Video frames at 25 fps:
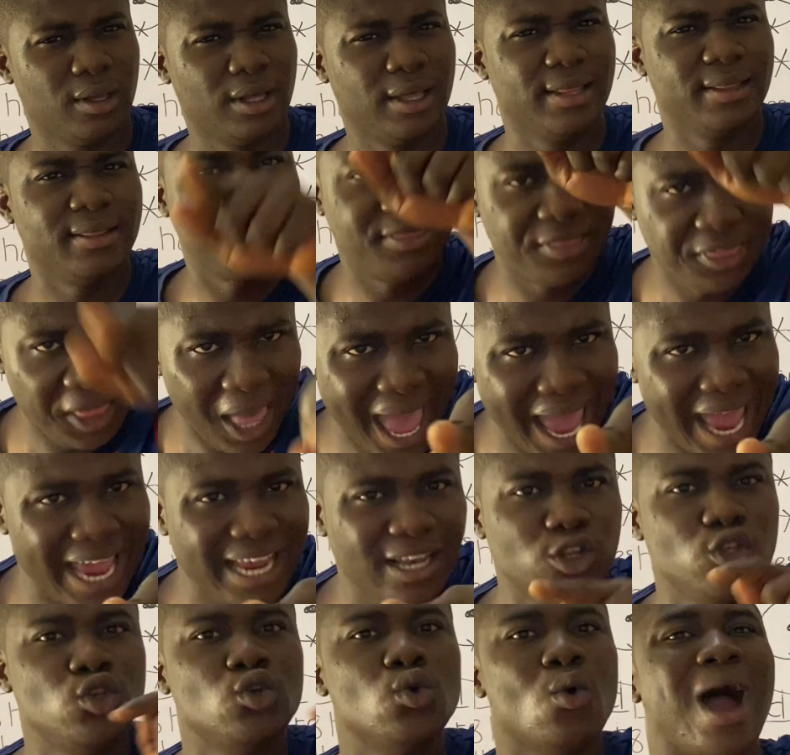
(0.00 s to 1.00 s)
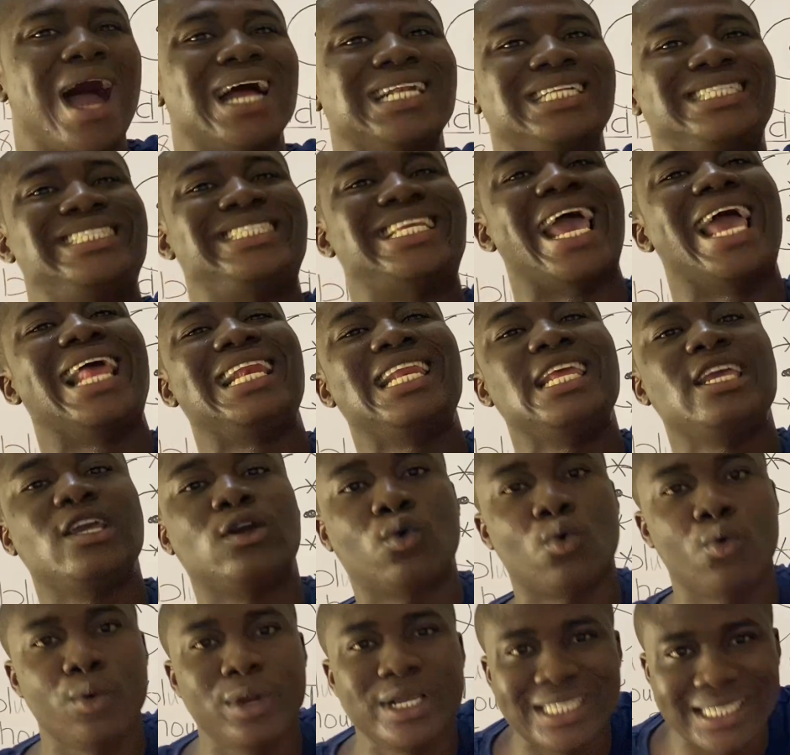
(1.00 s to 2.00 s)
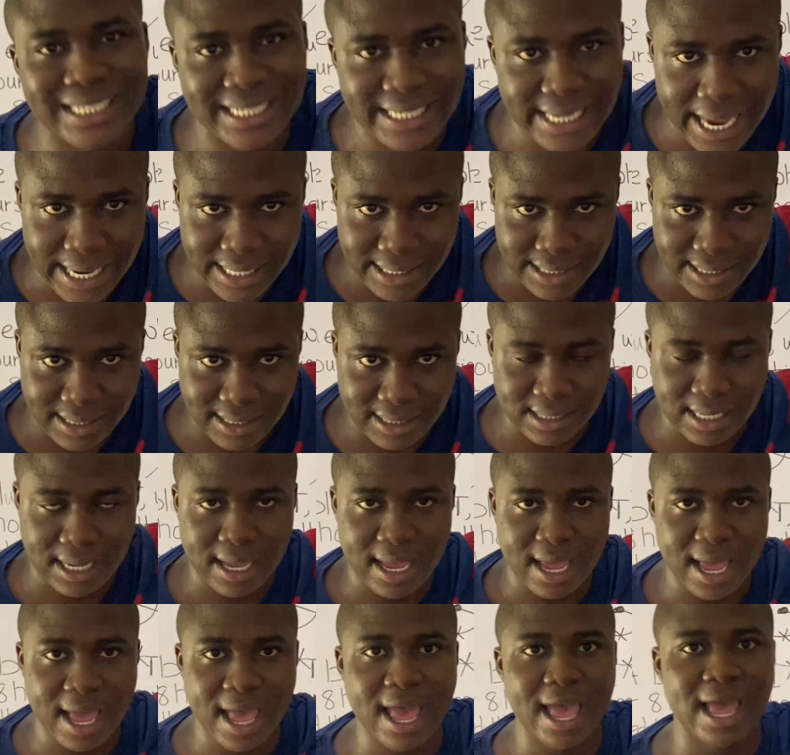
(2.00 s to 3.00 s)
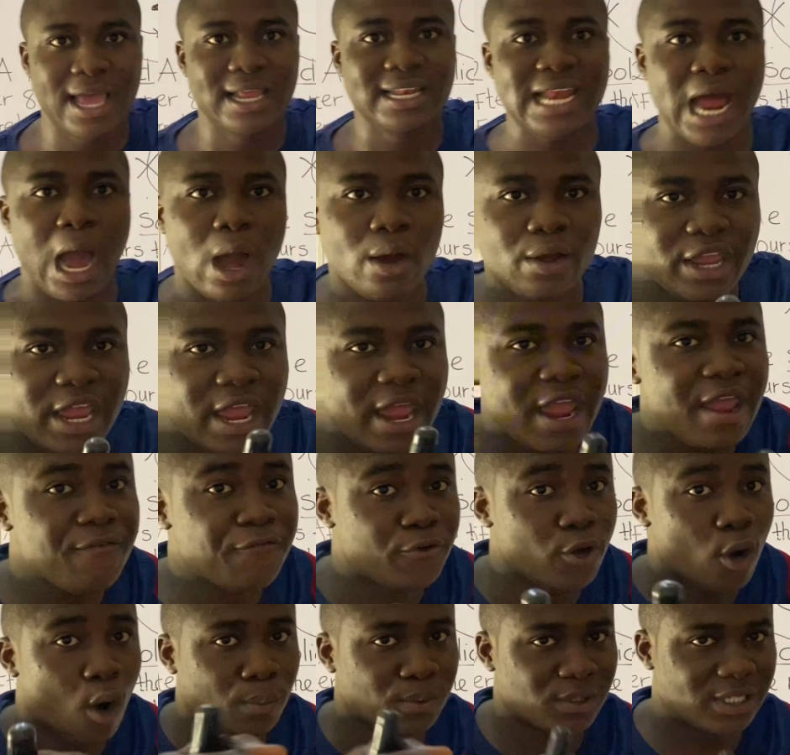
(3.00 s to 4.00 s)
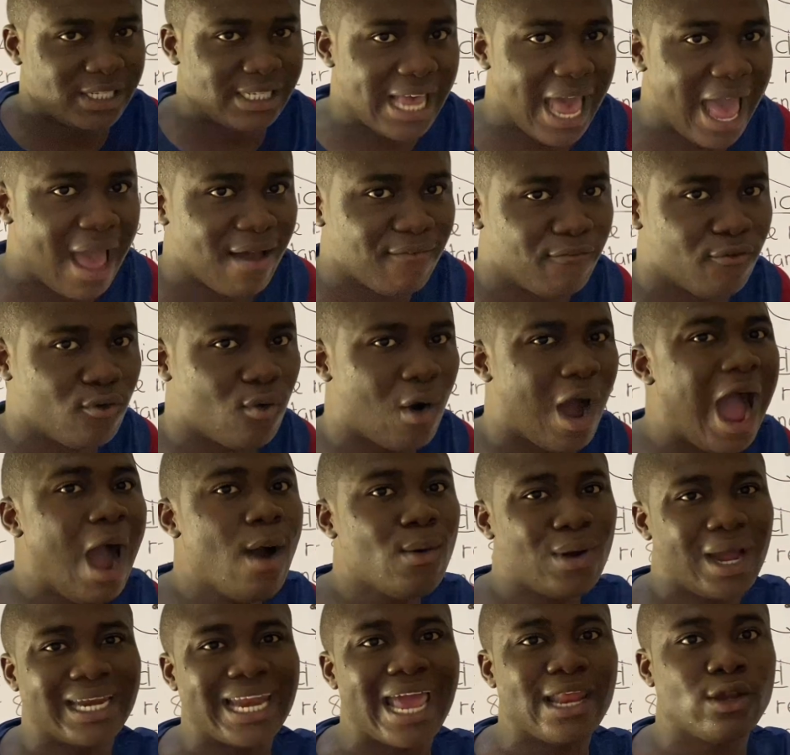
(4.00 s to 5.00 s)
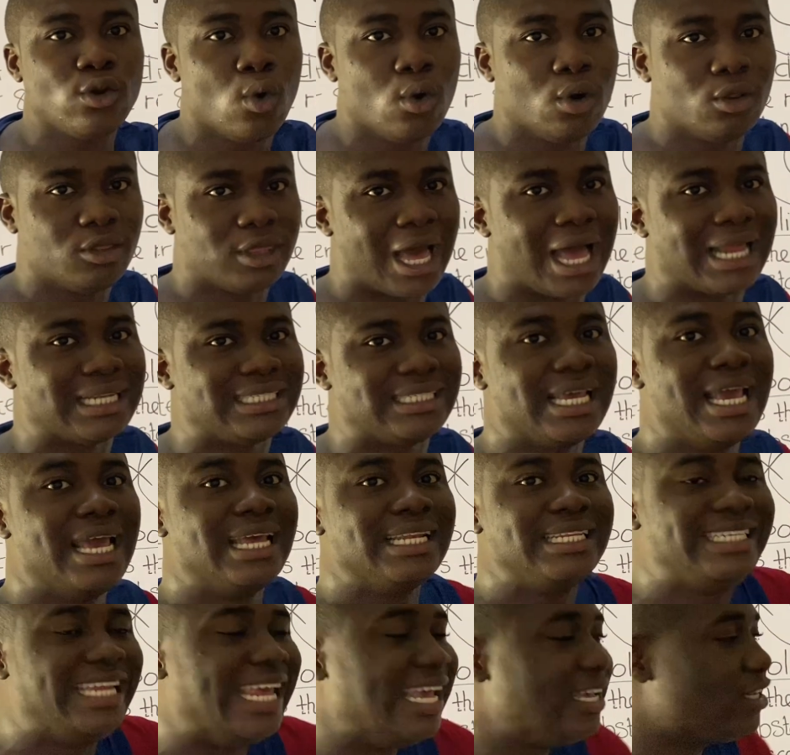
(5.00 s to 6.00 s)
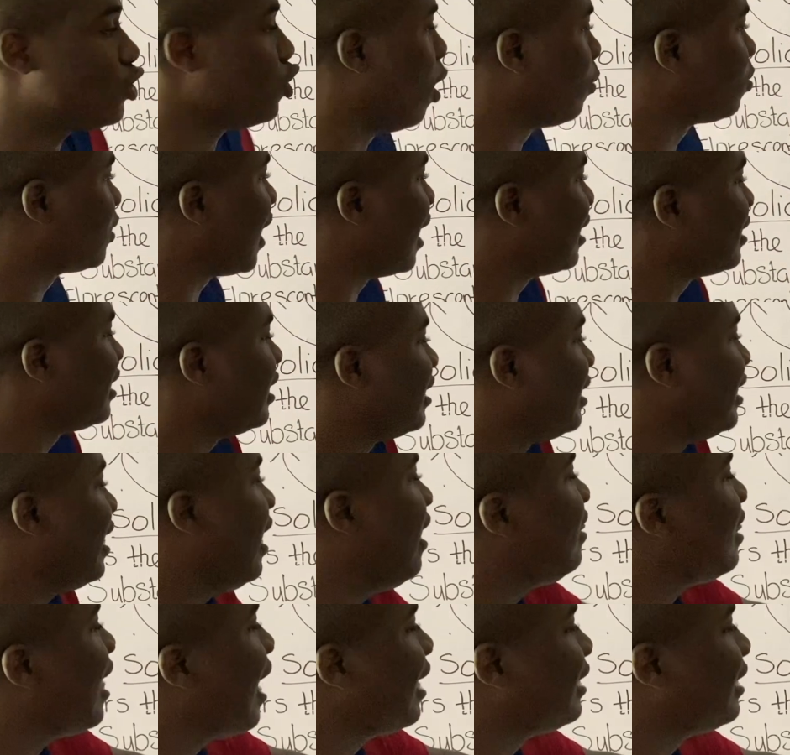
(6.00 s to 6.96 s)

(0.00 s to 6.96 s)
then you are deliquescent. Now, if you observe, how can I know that this substance is either